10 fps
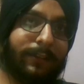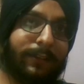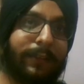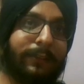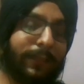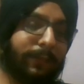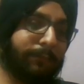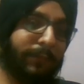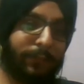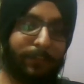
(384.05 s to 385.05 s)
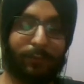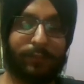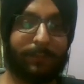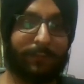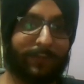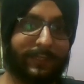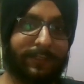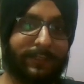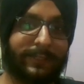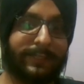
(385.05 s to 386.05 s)
And then when you approach a
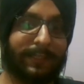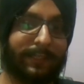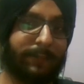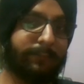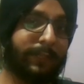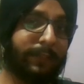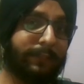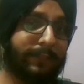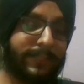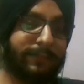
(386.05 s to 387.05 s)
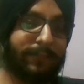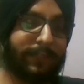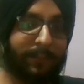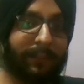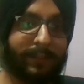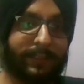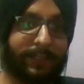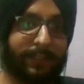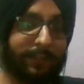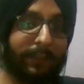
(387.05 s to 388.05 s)
professor, just tell them that this is what I'm
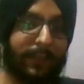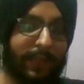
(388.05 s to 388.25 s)
interested in.